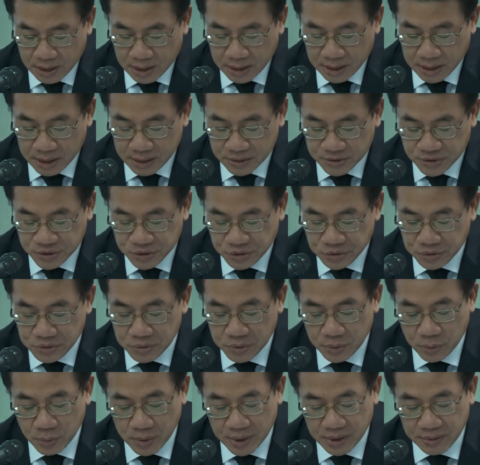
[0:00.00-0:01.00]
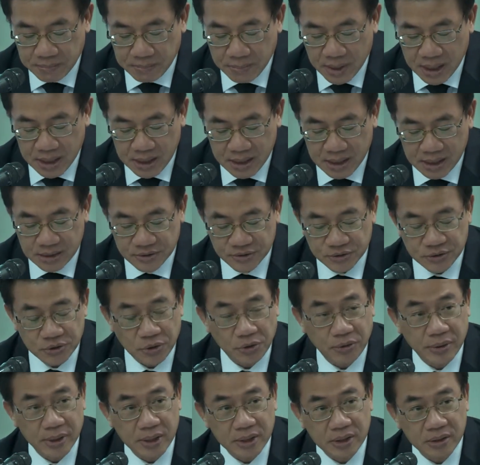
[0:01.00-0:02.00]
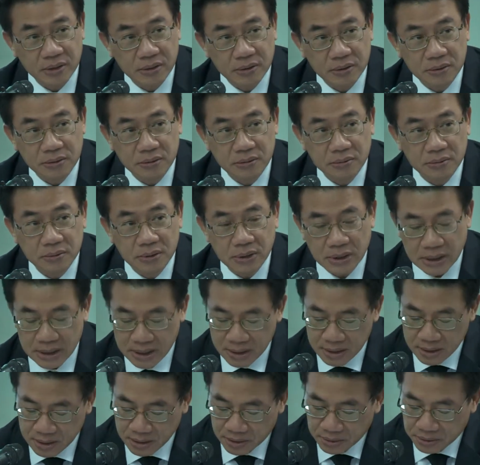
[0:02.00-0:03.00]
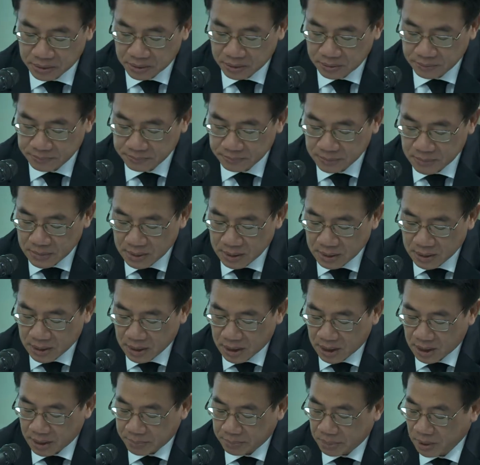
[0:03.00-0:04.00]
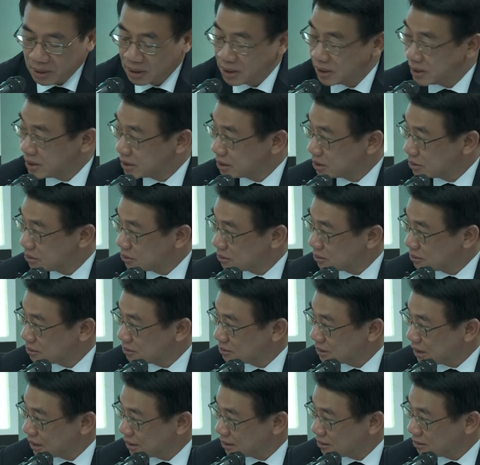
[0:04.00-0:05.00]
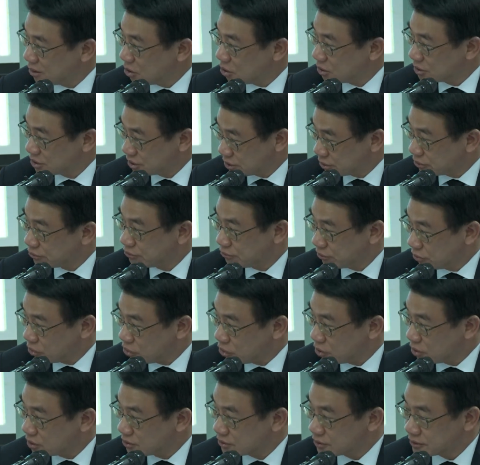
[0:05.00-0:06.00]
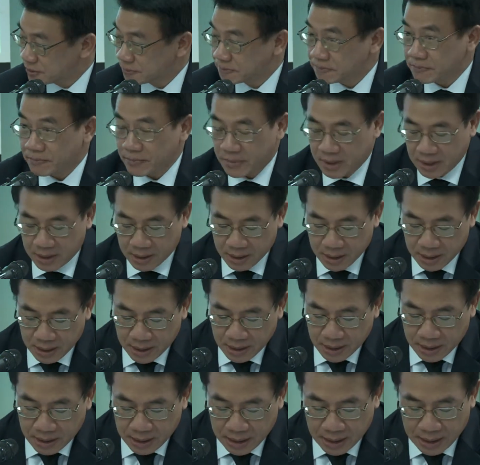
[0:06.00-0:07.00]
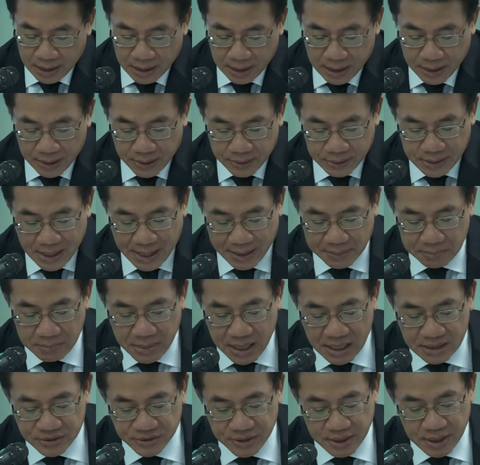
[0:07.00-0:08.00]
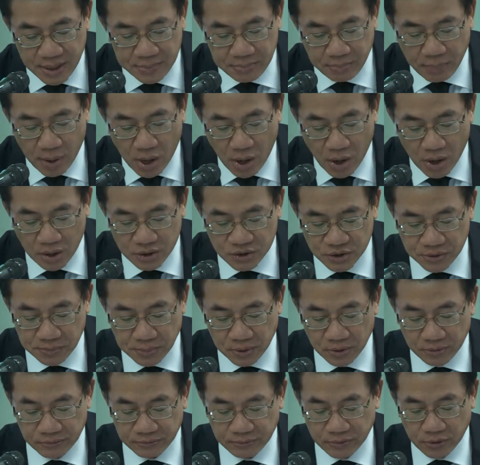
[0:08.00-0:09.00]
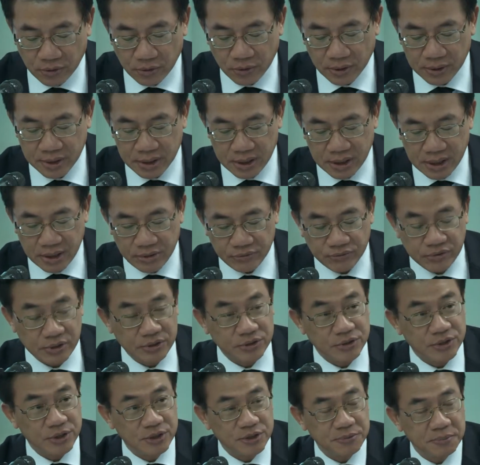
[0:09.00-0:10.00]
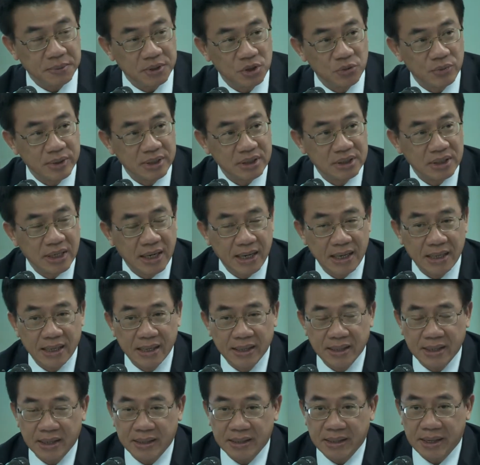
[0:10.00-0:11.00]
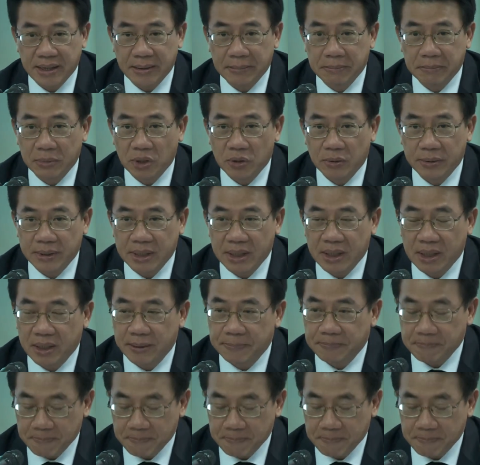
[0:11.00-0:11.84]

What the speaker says: is strewn with many historical, legal, political, and logical flaws. That makes it impossible for the differences between Thailand and Cambodia